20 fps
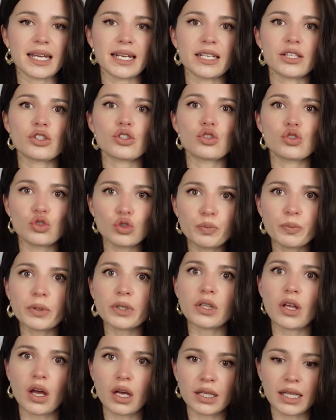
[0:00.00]
And it's
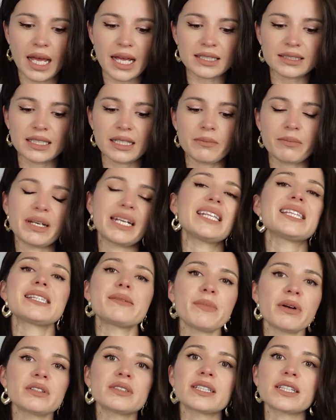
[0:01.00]
super long lasting, but it
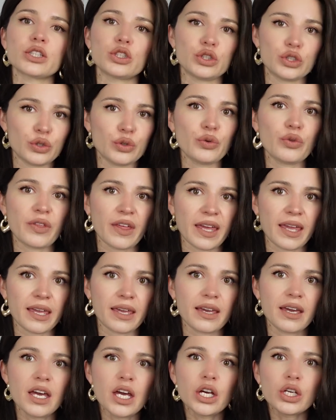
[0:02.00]
smells like a
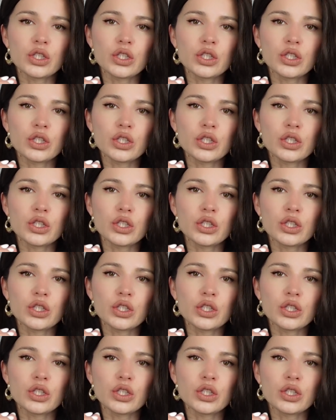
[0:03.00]
toothache.